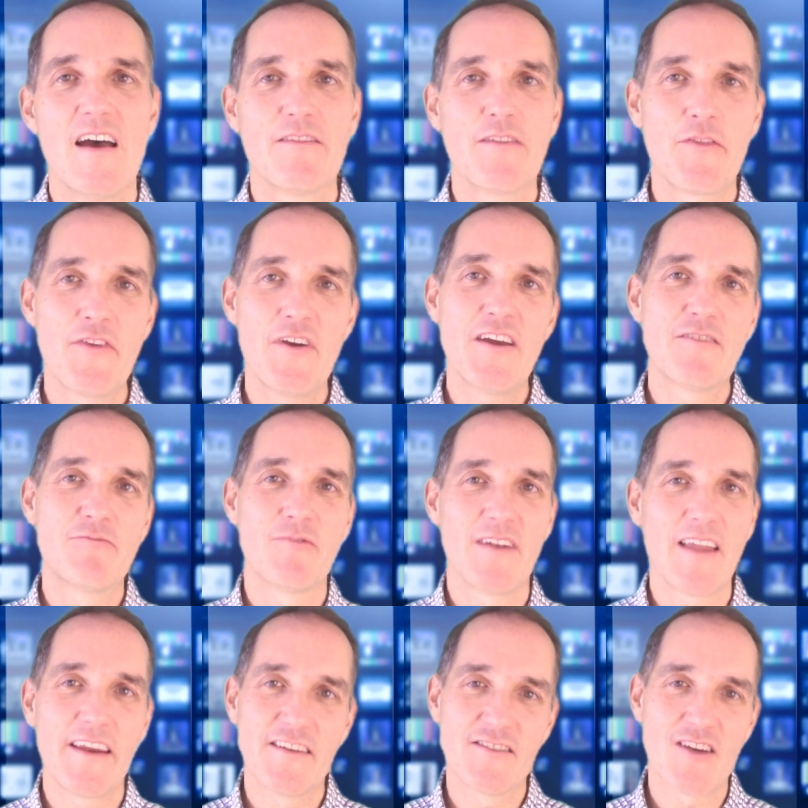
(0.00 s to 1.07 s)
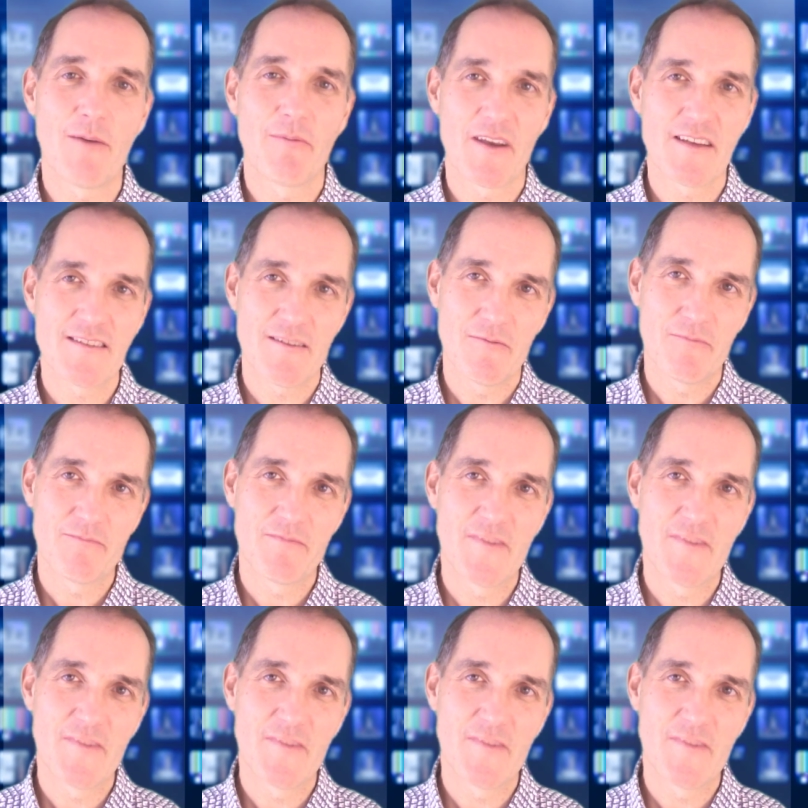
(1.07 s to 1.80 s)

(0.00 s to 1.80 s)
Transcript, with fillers: And the third related topic is the,